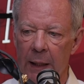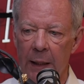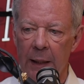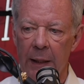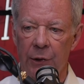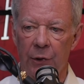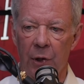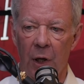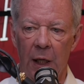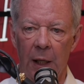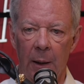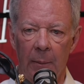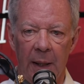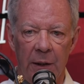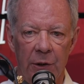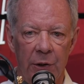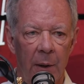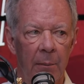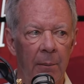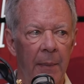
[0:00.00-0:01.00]
He's talking
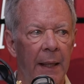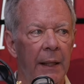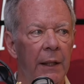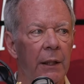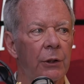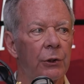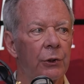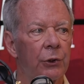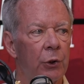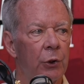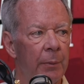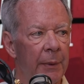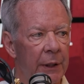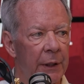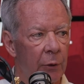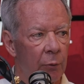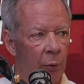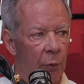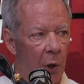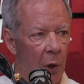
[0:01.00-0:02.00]
about somebody assuming
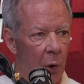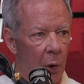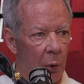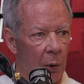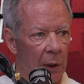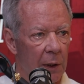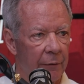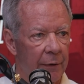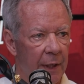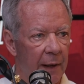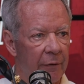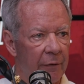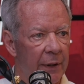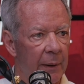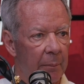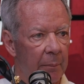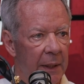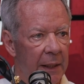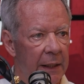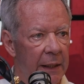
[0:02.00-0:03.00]
the role of
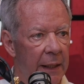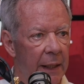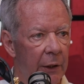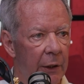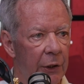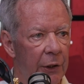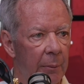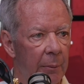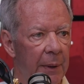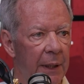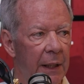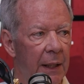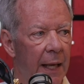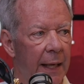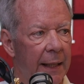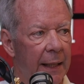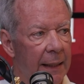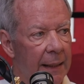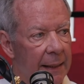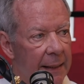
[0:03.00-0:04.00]
covenant mediator to be
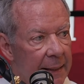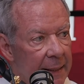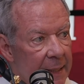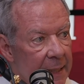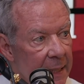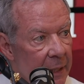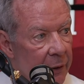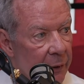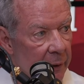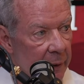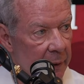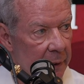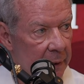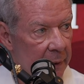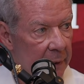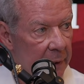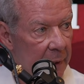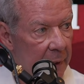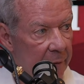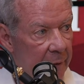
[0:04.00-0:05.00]
like a leader
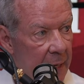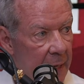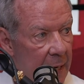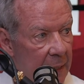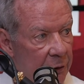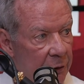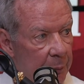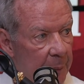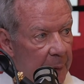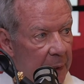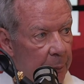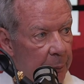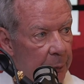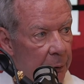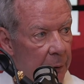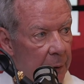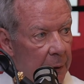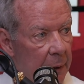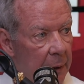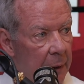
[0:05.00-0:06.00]
of God's people.